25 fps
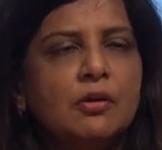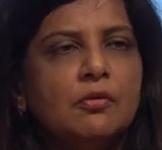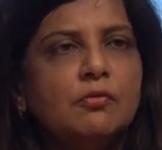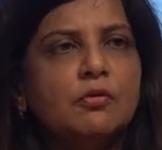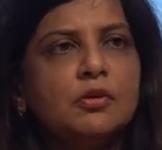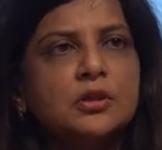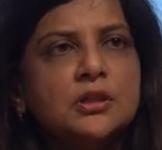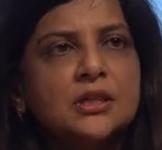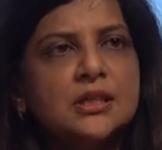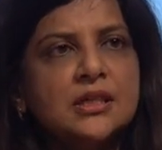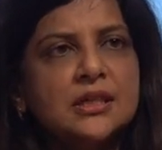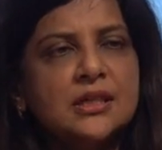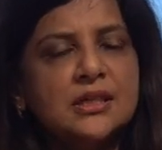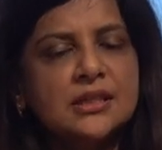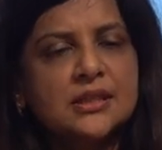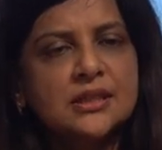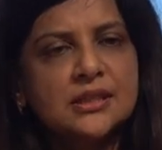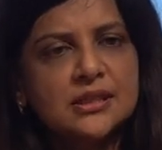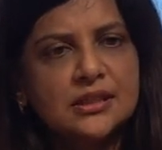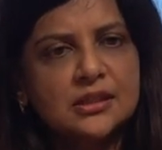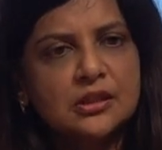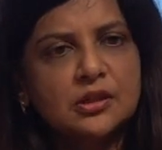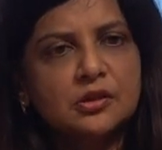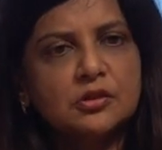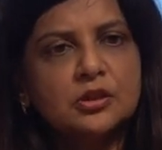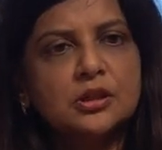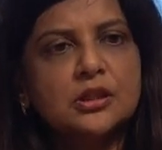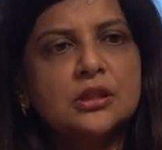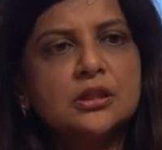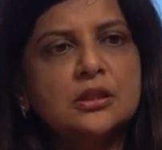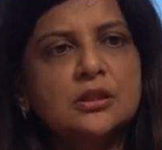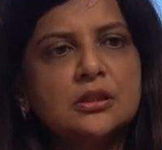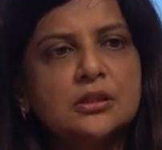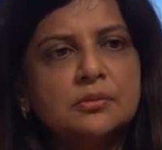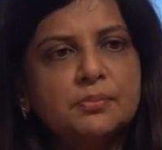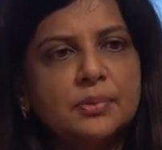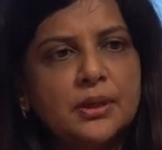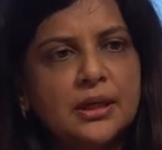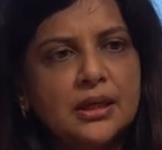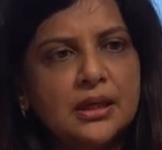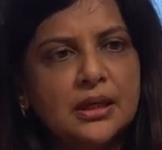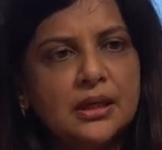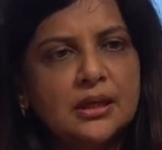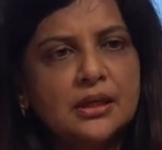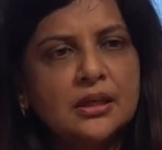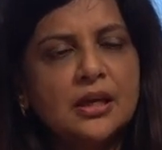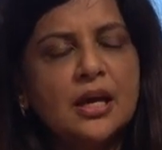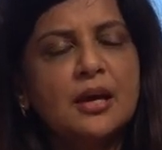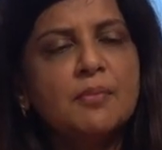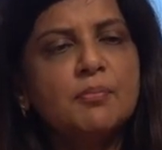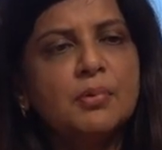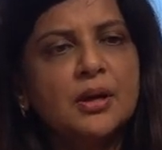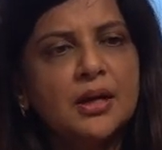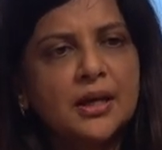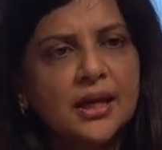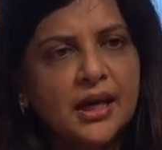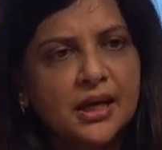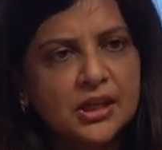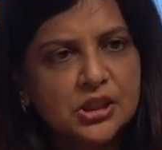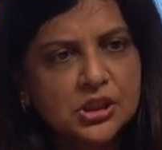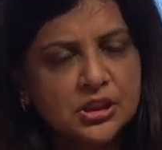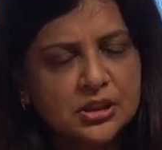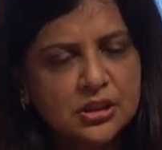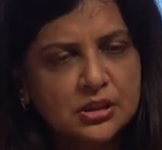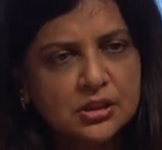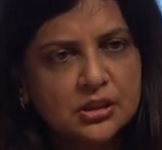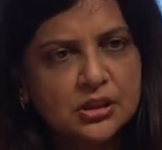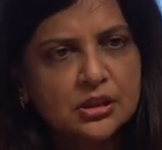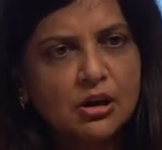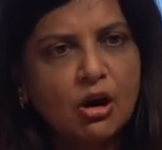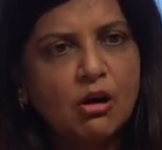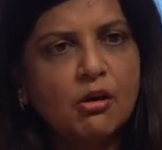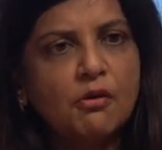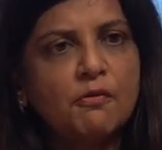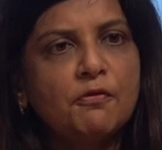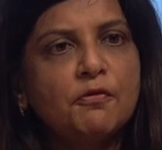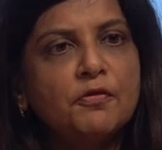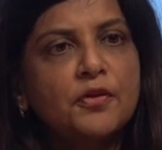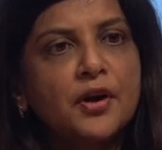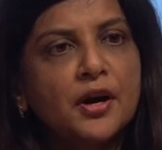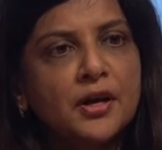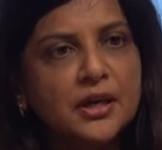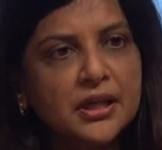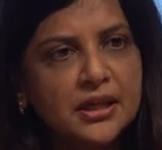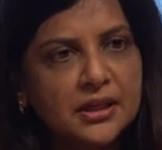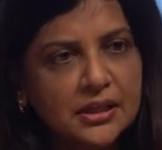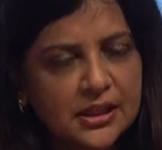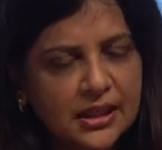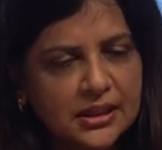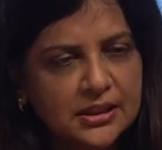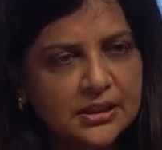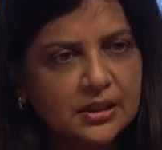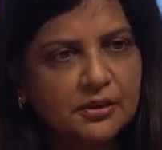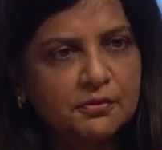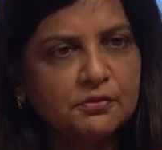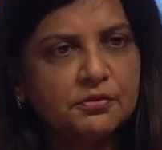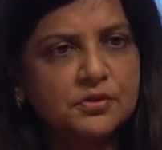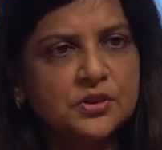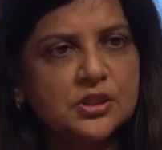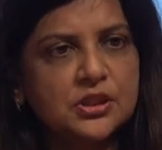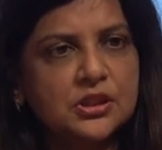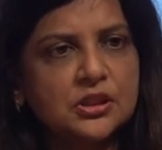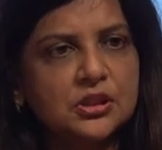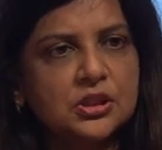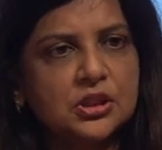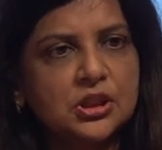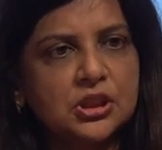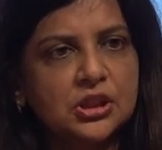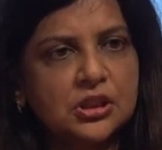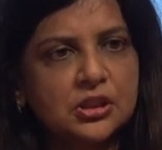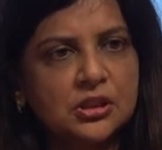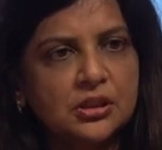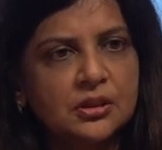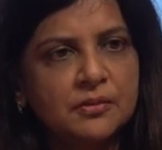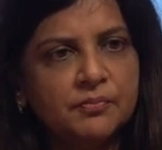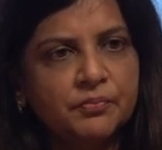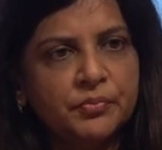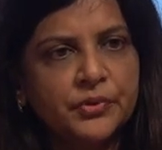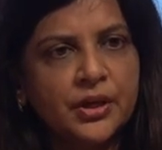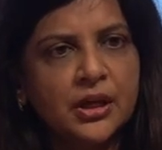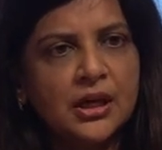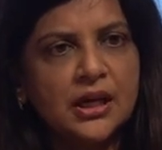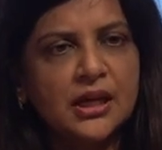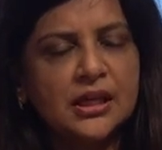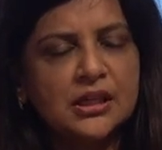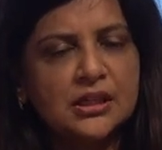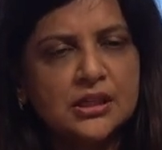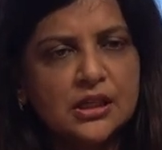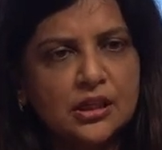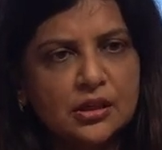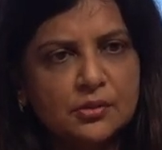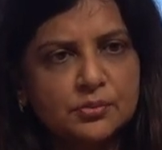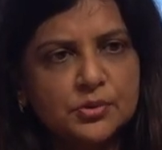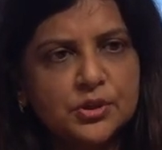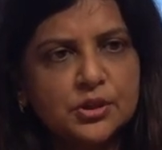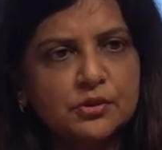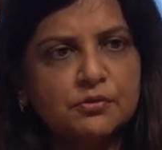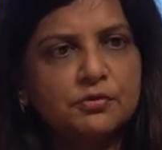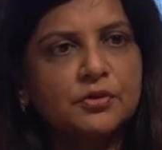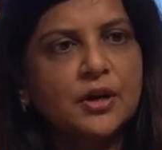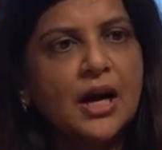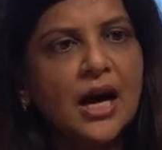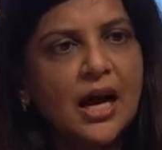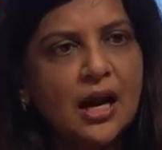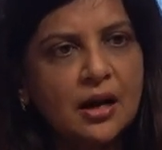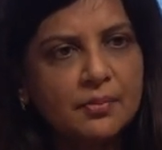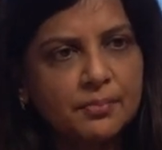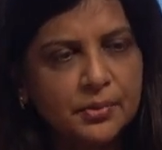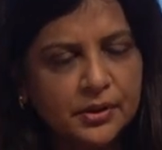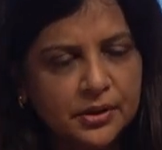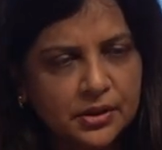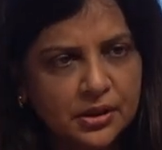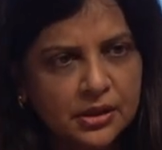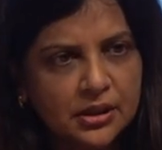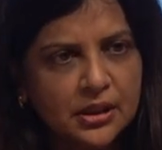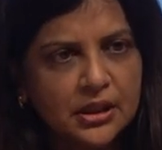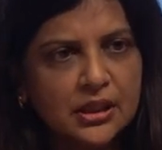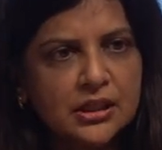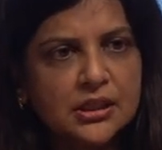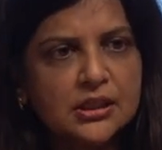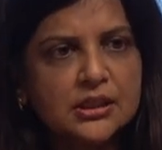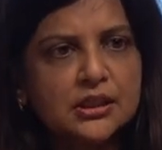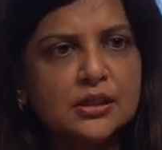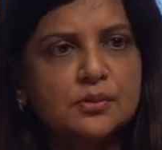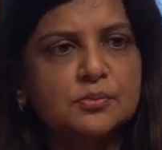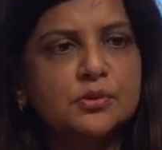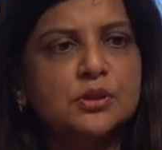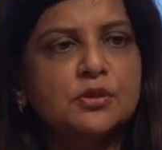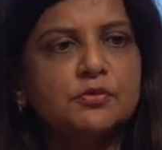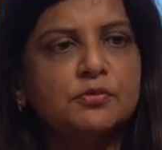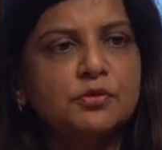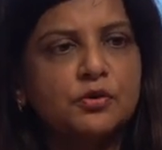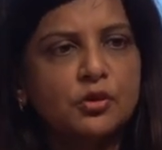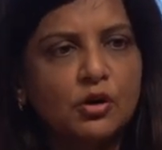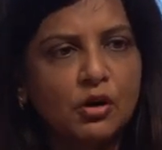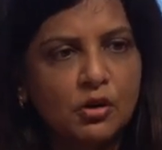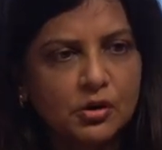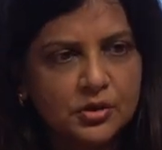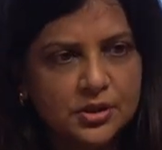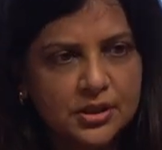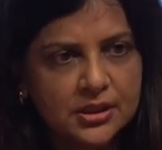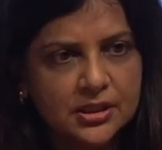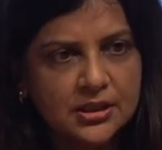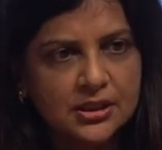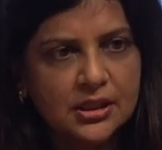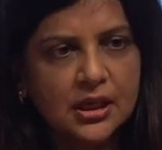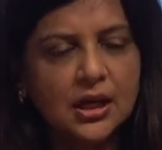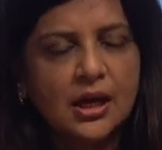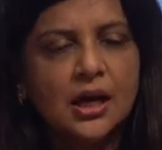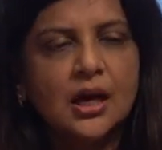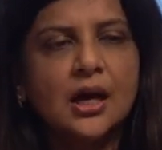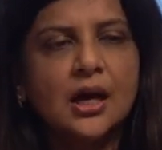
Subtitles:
what is going to be the implications of running that infrastructure in terms of carbon, in terms of costs?